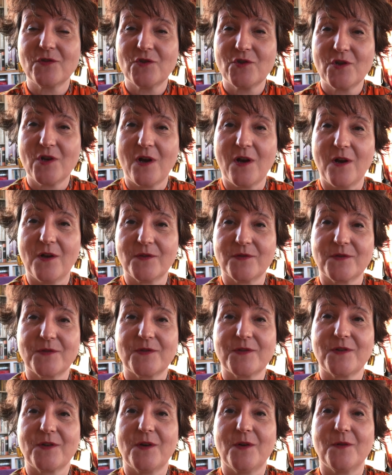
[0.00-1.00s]

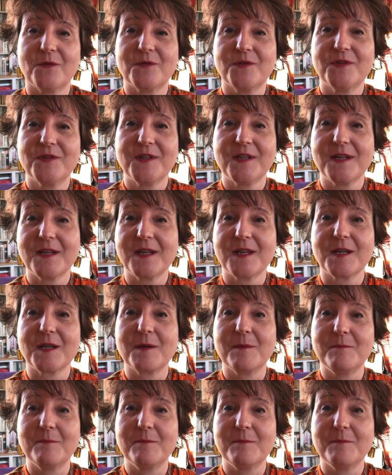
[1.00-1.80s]
chance of seeing